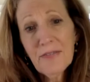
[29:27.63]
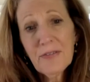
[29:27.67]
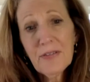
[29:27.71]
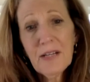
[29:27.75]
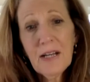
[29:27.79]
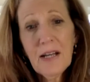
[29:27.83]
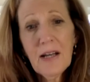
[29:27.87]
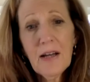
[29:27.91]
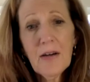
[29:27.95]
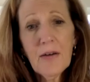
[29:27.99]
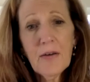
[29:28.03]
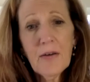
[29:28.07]

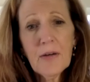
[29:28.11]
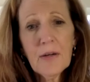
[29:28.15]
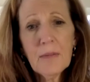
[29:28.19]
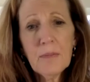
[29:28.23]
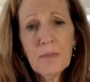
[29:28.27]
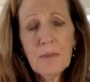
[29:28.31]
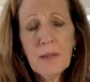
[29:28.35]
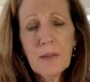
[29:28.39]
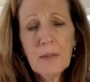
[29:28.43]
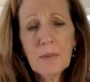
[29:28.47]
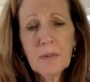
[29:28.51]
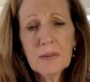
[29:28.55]
and
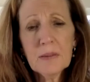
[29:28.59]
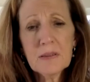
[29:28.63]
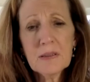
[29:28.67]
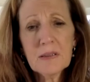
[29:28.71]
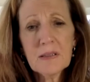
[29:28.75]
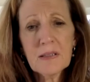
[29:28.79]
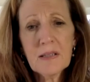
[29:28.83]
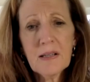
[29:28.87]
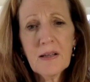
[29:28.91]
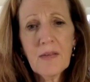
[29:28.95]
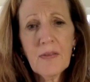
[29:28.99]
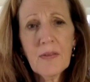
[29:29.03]
be able to
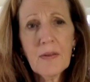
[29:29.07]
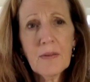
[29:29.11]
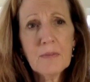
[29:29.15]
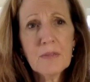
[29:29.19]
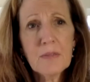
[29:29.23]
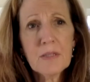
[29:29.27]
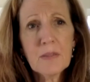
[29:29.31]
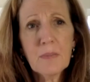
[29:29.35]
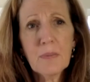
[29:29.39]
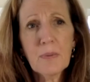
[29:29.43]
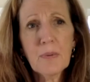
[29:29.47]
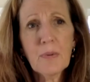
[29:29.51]
get them
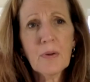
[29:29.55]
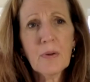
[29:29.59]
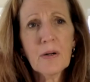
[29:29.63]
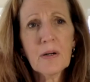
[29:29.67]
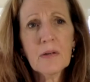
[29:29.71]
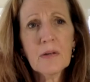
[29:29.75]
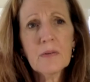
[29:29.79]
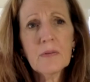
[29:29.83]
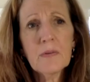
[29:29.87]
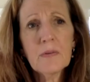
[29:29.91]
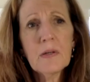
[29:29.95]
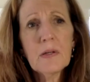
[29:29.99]

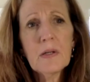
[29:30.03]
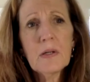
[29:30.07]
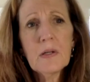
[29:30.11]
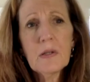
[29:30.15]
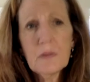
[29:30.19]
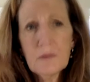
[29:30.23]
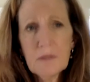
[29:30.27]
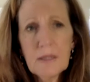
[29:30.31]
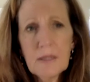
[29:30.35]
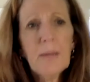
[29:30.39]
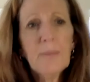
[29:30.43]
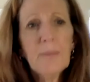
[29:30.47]
support,
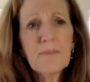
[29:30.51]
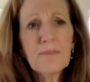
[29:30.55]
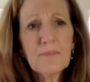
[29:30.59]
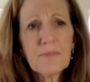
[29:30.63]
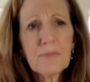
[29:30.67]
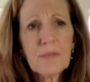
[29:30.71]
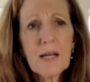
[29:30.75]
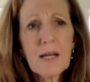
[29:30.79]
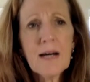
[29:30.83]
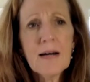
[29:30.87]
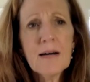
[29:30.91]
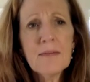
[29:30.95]
you
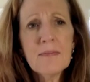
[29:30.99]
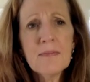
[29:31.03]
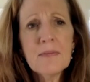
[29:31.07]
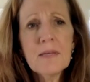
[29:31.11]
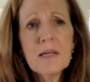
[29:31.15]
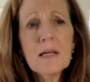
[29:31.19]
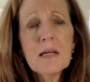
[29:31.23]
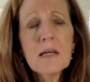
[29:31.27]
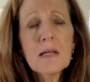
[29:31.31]
know.